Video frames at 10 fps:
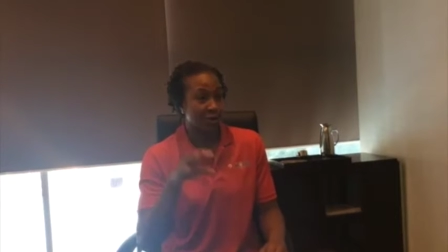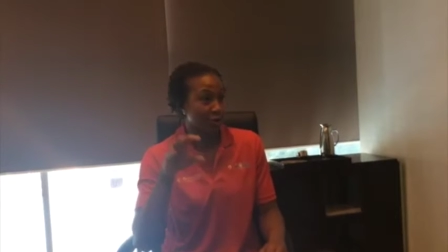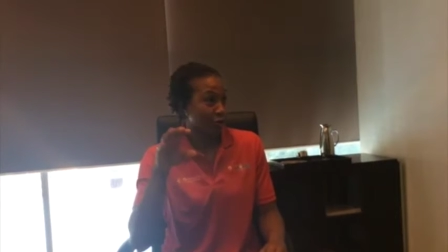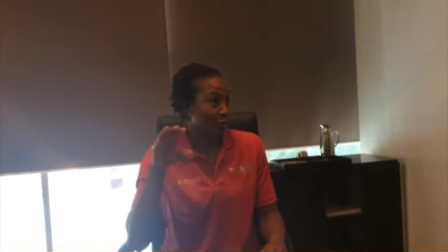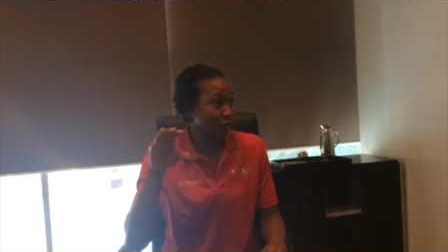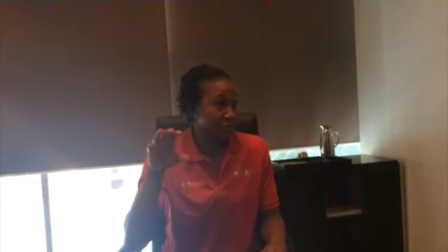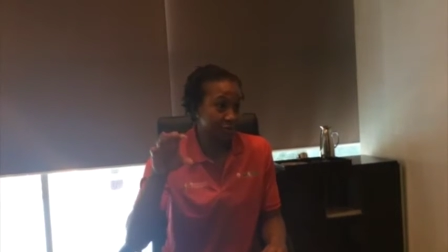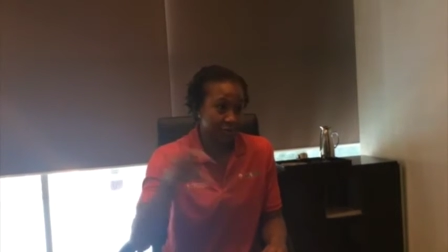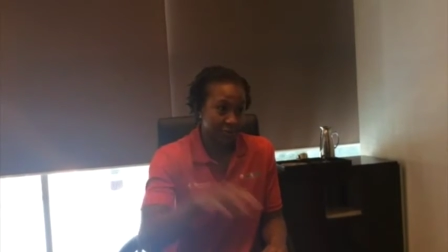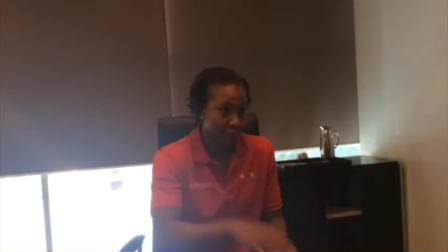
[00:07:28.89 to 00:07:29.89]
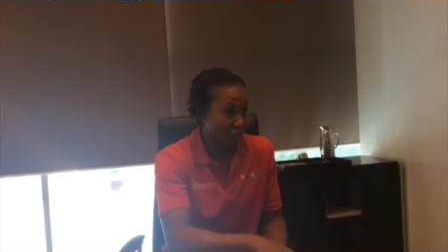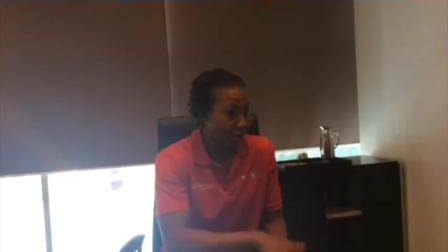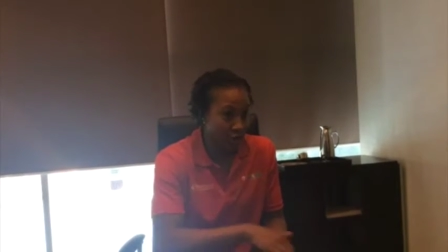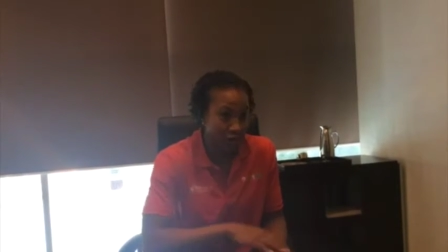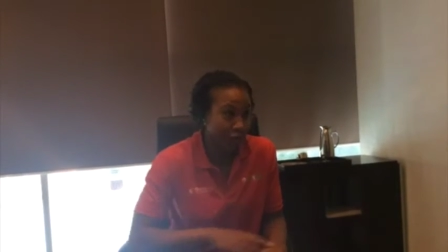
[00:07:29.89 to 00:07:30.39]
you know, we
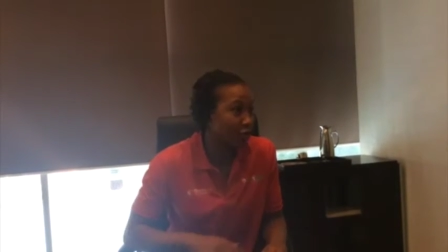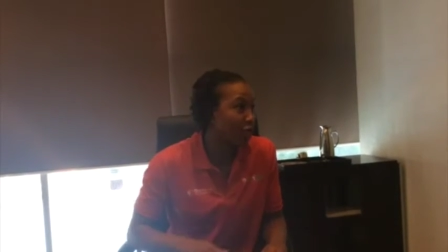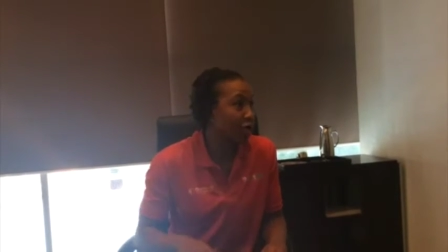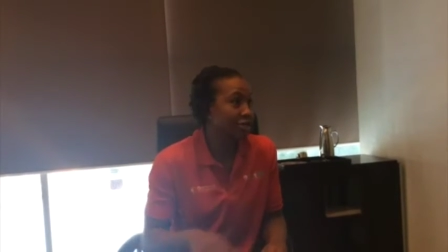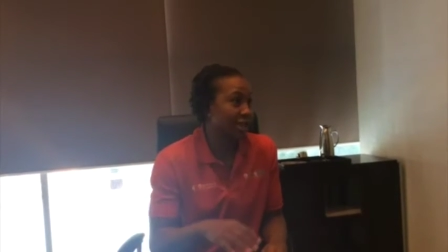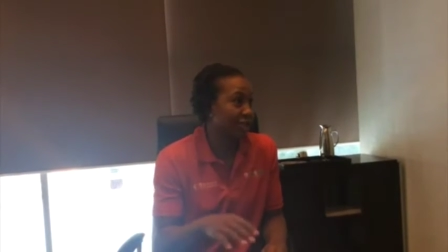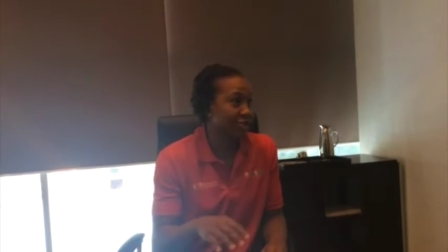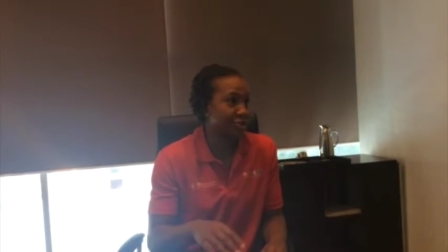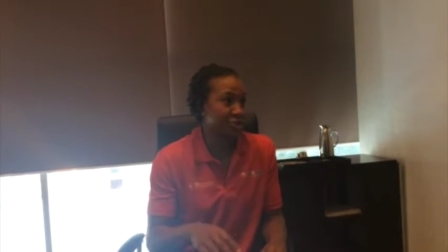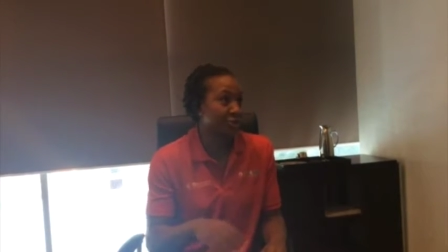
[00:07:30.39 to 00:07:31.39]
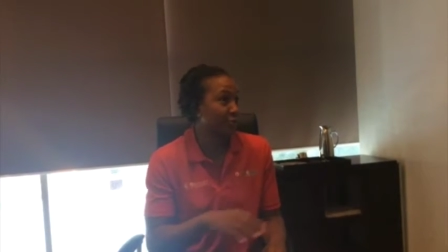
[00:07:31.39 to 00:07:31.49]
cover across Asia.